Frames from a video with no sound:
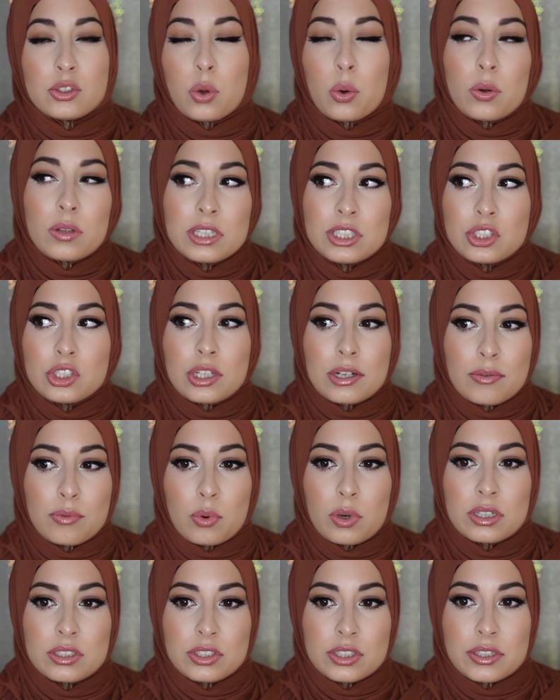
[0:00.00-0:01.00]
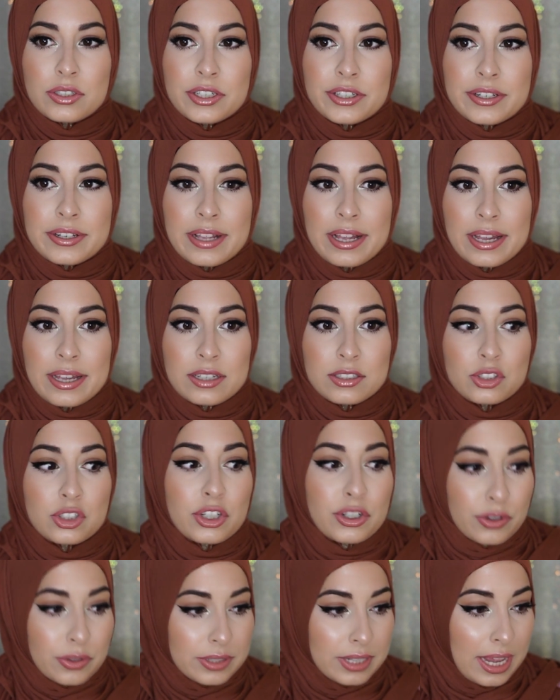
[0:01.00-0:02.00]
totally should have wore a
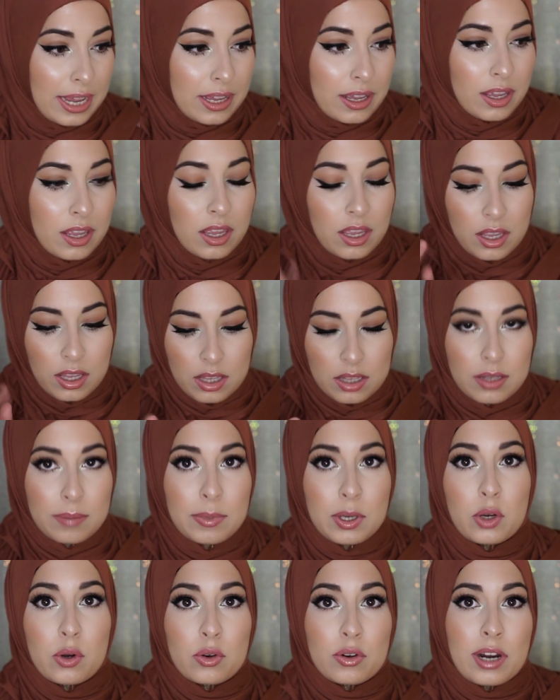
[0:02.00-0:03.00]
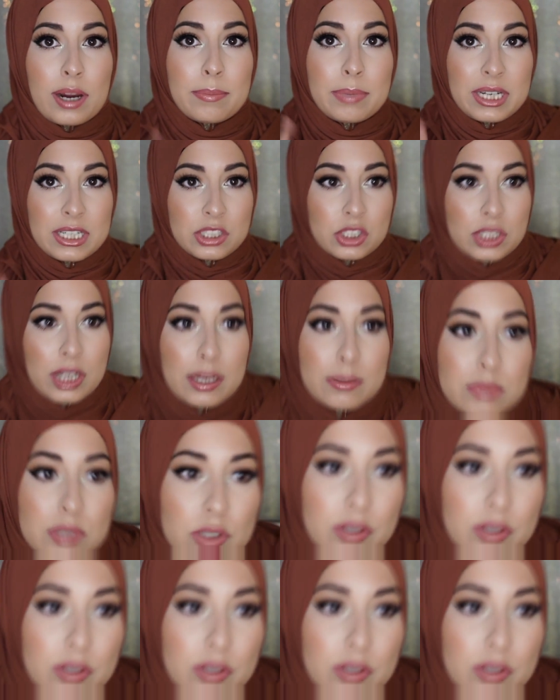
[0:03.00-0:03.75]
turtleneck. Let me go grab a hijab,